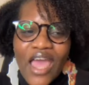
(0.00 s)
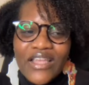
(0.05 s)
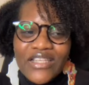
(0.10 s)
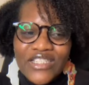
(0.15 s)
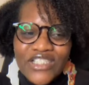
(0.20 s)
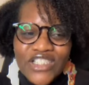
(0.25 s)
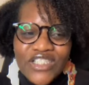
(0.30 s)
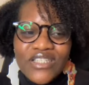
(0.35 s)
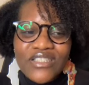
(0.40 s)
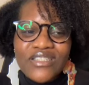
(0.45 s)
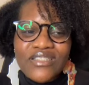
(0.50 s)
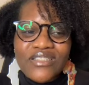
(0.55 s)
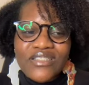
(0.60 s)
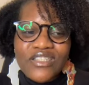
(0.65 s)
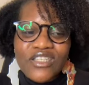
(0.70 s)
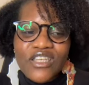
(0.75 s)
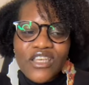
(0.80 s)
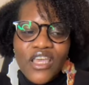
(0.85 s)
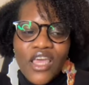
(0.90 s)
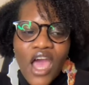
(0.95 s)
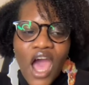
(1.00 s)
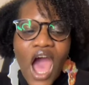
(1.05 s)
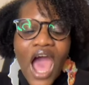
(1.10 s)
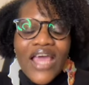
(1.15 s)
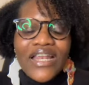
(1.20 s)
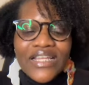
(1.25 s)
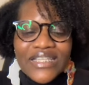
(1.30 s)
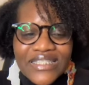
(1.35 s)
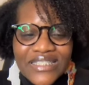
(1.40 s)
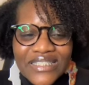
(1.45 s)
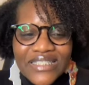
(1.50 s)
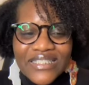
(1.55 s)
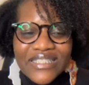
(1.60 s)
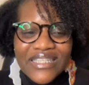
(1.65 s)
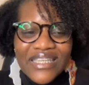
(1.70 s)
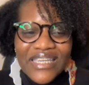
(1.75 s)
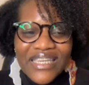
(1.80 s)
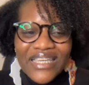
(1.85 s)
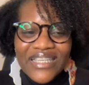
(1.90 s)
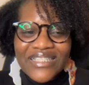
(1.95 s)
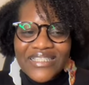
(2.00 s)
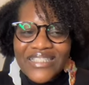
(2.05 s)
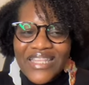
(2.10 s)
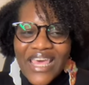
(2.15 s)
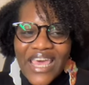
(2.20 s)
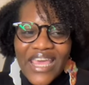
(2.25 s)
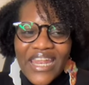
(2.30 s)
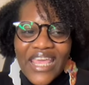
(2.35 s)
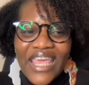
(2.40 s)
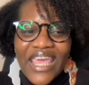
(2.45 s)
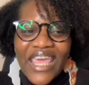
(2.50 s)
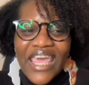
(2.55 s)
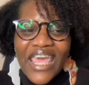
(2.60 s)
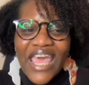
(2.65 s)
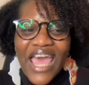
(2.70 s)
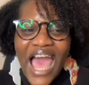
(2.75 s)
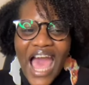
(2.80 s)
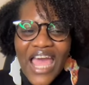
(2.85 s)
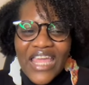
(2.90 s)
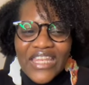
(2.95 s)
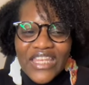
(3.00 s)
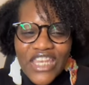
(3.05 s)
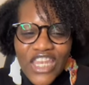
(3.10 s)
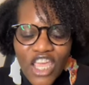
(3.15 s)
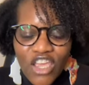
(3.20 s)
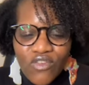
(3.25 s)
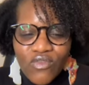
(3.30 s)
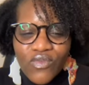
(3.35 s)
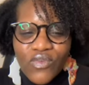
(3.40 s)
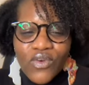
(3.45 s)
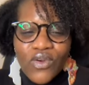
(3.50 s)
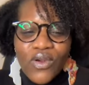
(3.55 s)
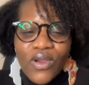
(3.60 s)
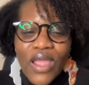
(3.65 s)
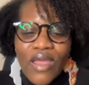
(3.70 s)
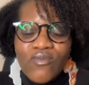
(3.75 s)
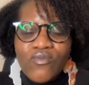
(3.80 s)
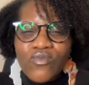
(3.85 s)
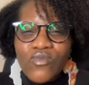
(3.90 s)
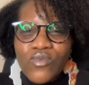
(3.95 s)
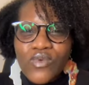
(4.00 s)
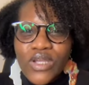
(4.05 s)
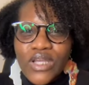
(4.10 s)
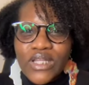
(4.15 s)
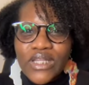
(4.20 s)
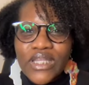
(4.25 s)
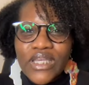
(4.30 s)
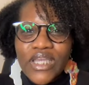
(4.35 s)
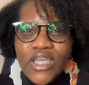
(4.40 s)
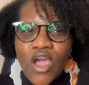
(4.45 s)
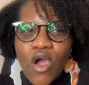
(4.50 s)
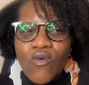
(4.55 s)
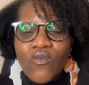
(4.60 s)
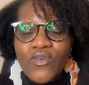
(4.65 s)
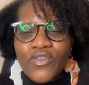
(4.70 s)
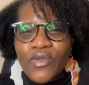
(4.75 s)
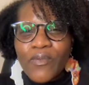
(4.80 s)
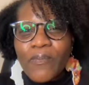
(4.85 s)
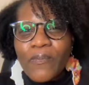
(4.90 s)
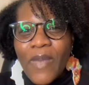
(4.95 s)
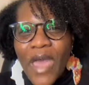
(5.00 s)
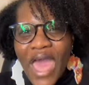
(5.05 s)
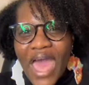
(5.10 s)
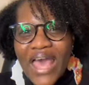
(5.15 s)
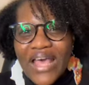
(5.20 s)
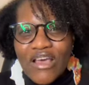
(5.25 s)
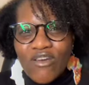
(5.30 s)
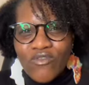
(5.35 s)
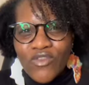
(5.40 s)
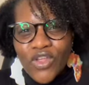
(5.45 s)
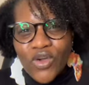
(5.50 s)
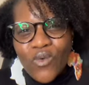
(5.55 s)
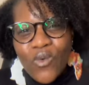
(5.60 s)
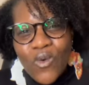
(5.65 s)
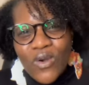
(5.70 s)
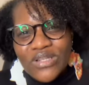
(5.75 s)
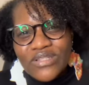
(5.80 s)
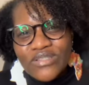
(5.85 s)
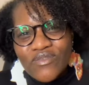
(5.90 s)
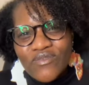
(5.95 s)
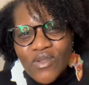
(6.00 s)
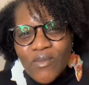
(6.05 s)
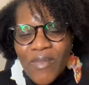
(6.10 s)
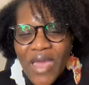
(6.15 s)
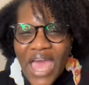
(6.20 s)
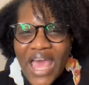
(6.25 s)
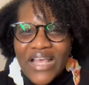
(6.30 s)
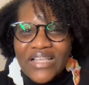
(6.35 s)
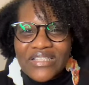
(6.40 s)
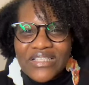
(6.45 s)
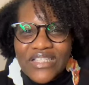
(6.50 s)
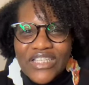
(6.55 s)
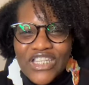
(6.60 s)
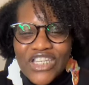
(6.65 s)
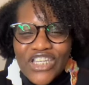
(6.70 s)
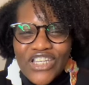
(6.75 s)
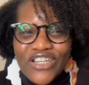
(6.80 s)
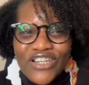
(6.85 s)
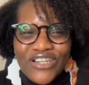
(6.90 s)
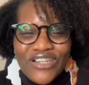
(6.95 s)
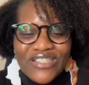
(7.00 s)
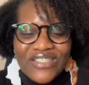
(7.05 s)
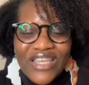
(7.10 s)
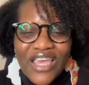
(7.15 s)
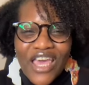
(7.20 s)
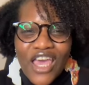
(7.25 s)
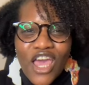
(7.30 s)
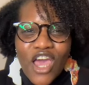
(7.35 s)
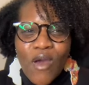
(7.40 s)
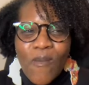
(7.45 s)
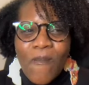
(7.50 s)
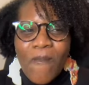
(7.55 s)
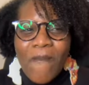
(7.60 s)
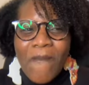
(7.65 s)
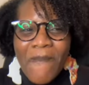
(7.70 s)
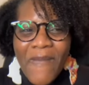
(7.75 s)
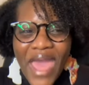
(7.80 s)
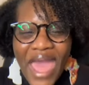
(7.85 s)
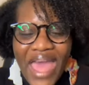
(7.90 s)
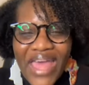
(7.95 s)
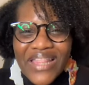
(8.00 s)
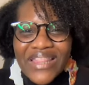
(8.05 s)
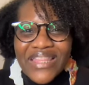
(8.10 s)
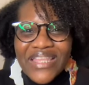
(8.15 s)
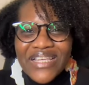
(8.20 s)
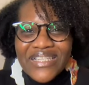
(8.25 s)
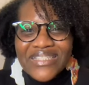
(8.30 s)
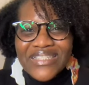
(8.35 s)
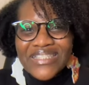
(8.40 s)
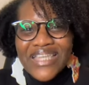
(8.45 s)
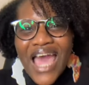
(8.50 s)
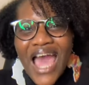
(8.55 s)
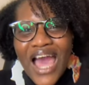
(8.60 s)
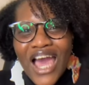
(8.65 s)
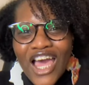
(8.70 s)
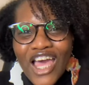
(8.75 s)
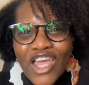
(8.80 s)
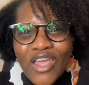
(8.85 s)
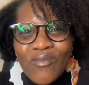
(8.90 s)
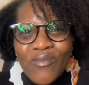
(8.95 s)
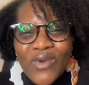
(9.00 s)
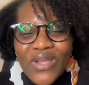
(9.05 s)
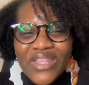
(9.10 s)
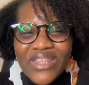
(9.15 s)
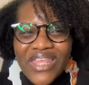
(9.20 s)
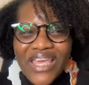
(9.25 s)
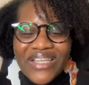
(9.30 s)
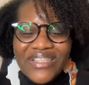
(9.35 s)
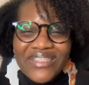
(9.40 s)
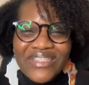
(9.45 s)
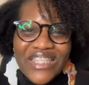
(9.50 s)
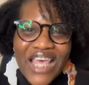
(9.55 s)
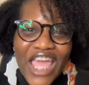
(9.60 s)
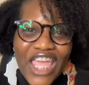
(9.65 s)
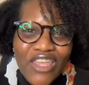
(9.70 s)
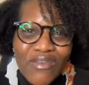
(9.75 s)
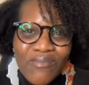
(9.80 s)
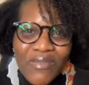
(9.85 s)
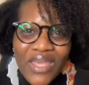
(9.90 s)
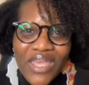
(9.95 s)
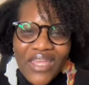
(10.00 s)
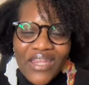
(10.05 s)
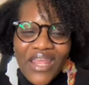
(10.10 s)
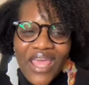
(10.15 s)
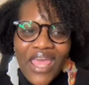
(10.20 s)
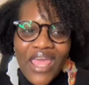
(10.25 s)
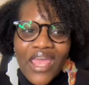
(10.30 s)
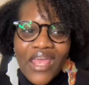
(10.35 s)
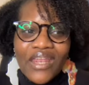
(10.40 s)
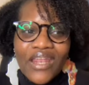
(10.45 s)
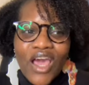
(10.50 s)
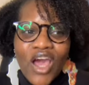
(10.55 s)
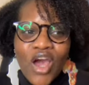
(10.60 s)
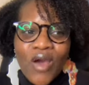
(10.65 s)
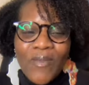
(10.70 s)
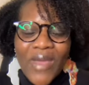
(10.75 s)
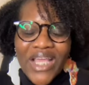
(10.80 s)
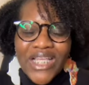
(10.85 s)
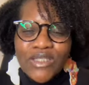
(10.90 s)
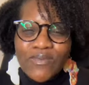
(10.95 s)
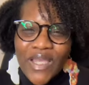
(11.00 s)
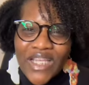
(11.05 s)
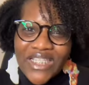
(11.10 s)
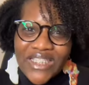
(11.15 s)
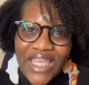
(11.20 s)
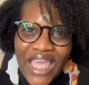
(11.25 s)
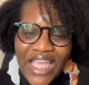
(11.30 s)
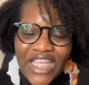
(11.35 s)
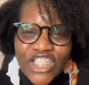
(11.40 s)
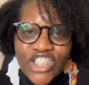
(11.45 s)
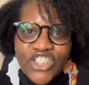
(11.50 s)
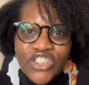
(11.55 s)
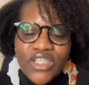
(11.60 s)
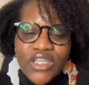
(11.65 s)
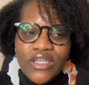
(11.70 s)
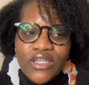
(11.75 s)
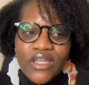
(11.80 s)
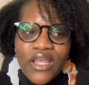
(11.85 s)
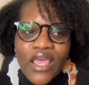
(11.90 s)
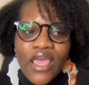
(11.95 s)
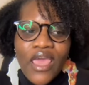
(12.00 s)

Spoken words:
just honesty is that I never have really, over the course of the past years, met this time with excitement and expectation.